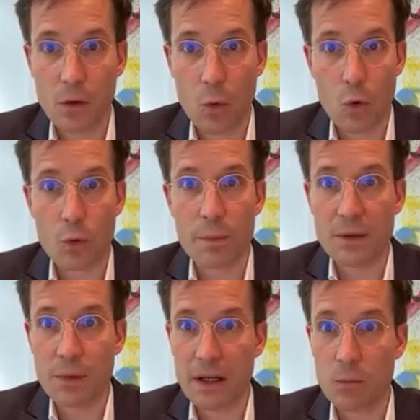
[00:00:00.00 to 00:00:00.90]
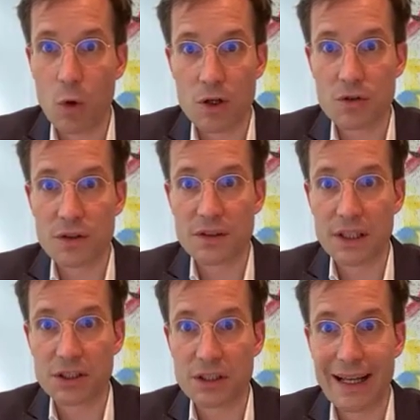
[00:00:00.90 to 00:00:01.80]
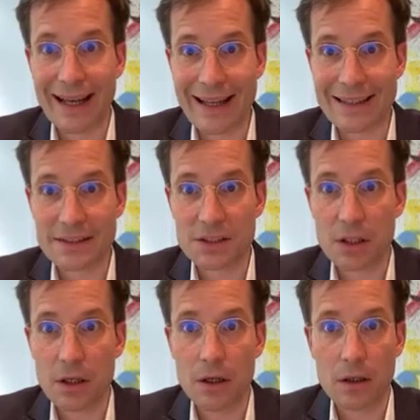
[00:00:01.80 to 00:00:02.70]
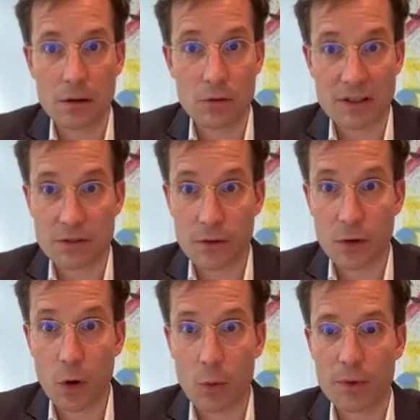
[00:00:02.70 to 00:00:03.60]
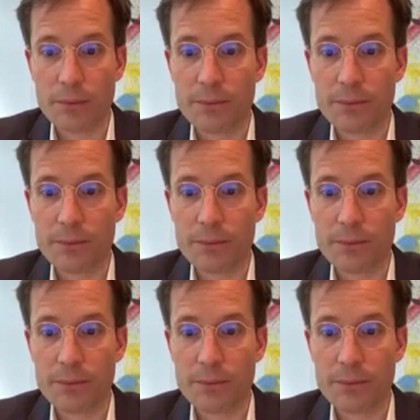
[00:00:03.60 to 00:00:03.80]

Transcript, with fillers: or between one jurisdiction against the rest of the globe.